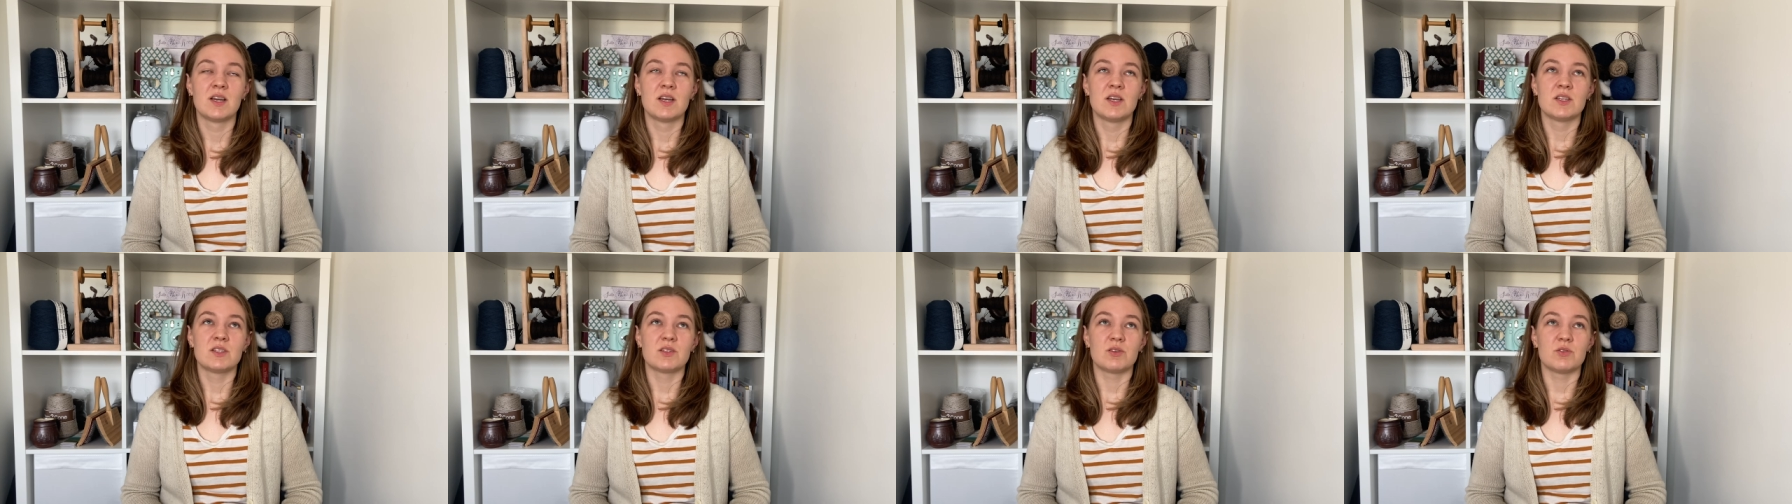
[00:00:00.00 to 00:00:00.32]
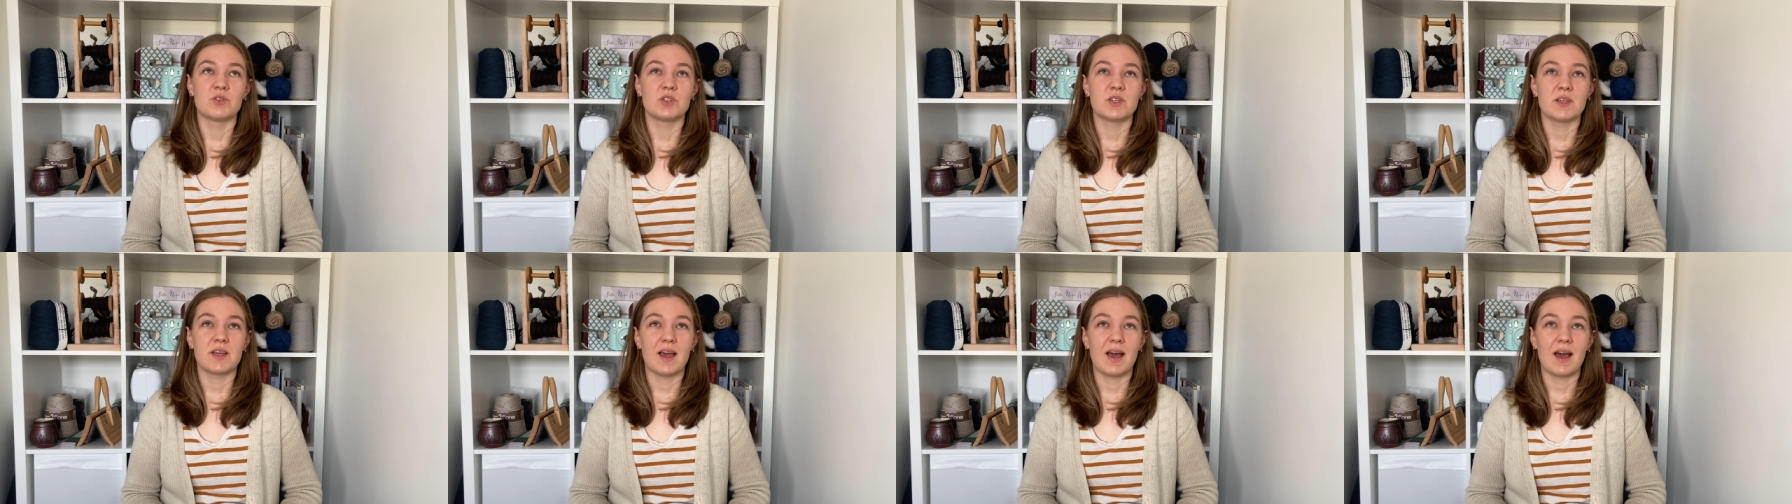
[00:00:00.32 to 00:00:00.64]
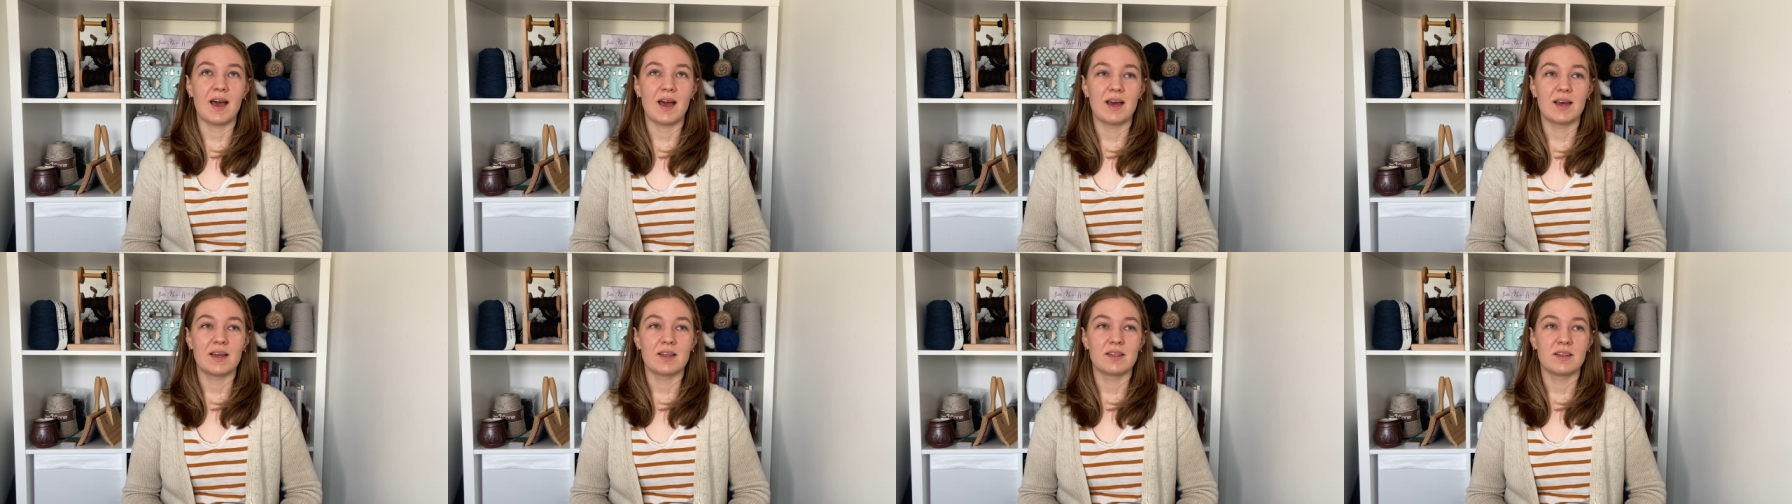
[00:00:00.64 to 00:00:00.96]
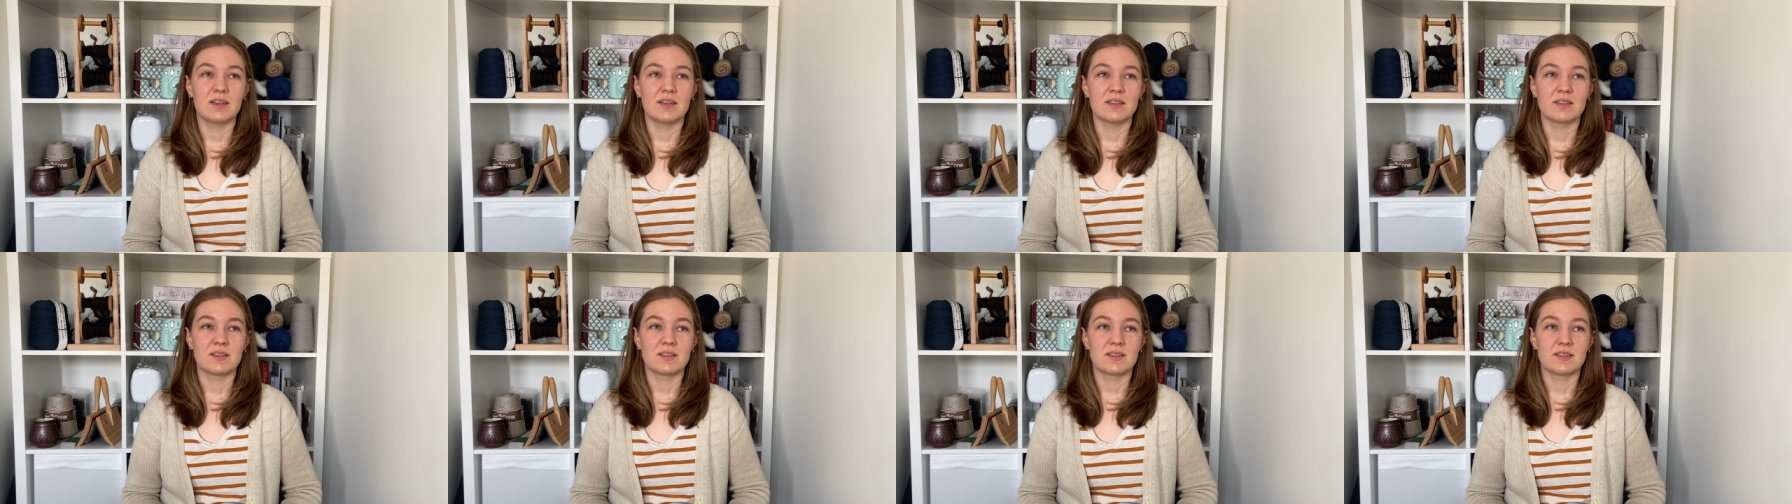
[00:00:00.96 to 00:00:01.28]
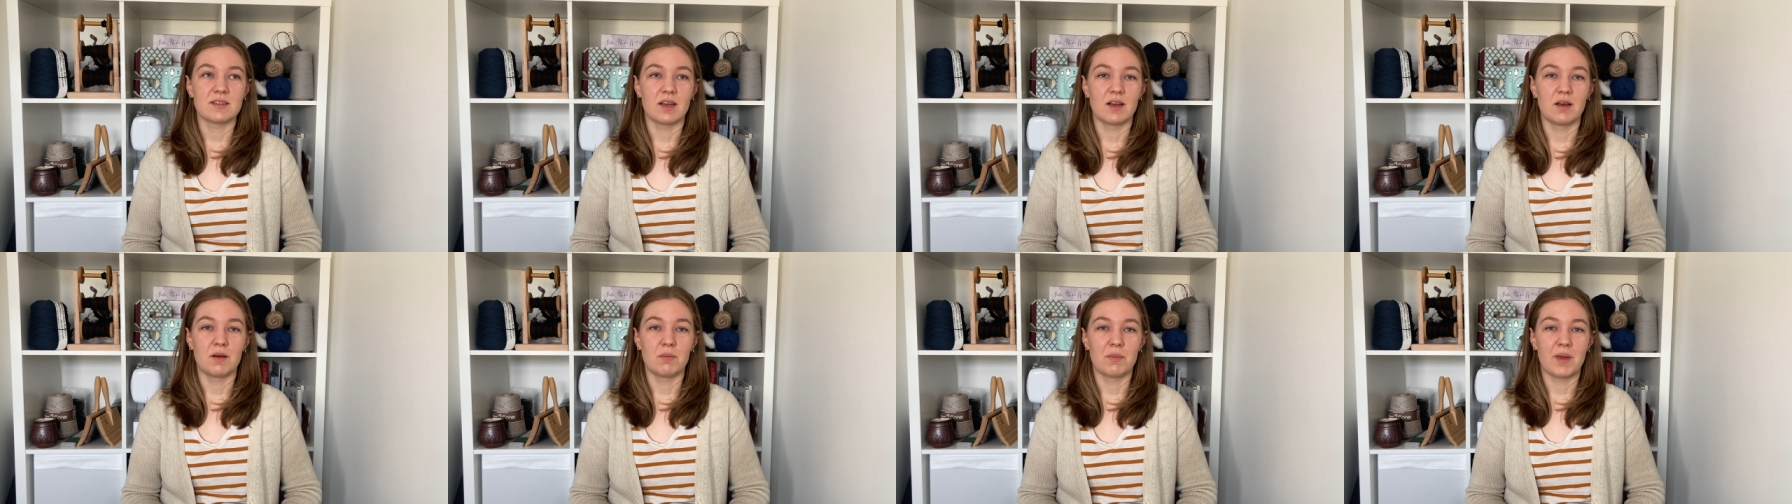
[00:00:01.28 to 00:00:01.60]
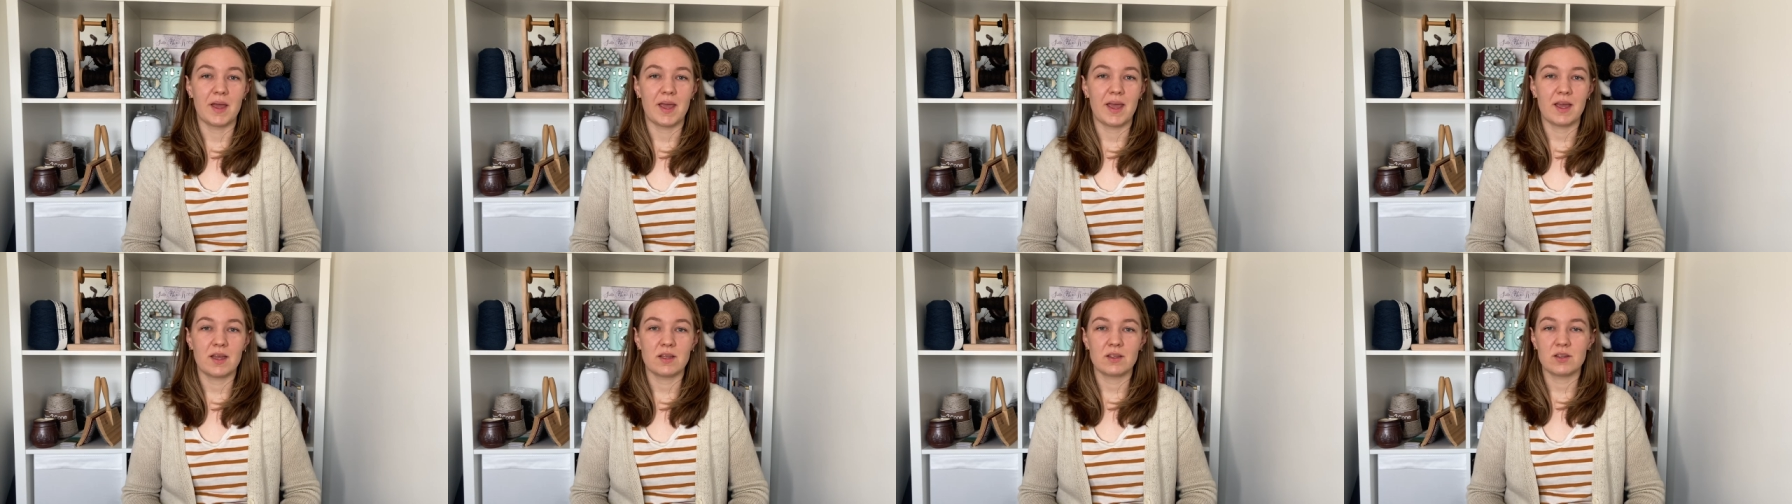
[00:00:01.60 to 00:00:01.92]
So she had some
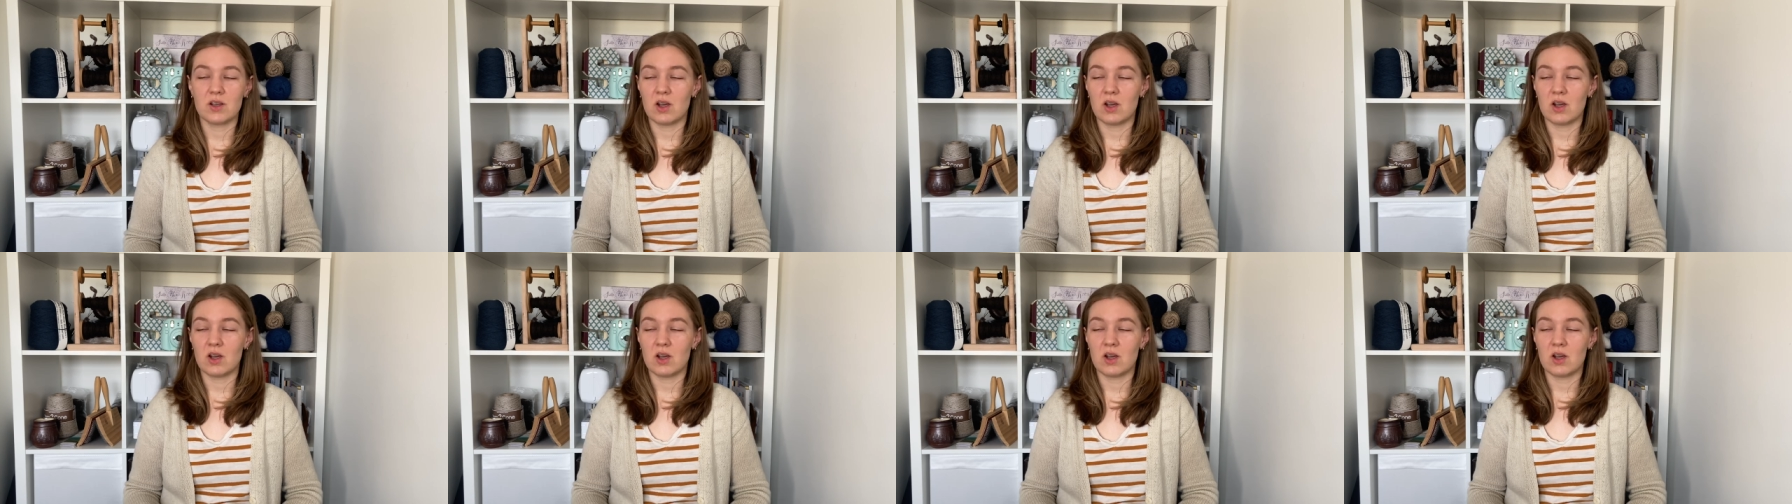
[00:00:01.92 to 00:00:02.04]
hand